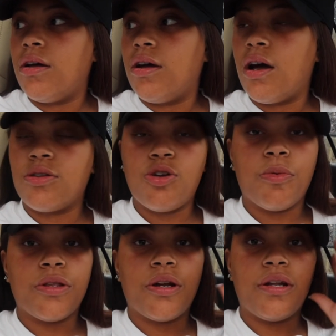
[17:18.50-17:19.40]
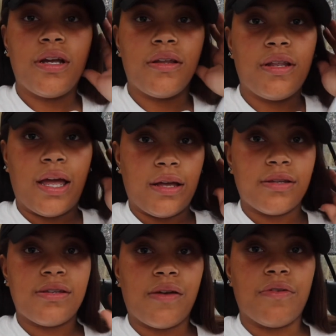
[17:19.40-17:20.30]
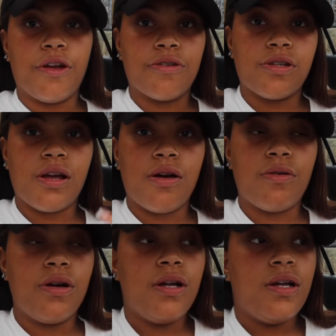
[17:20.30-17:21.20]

October 30th like 7 years ago.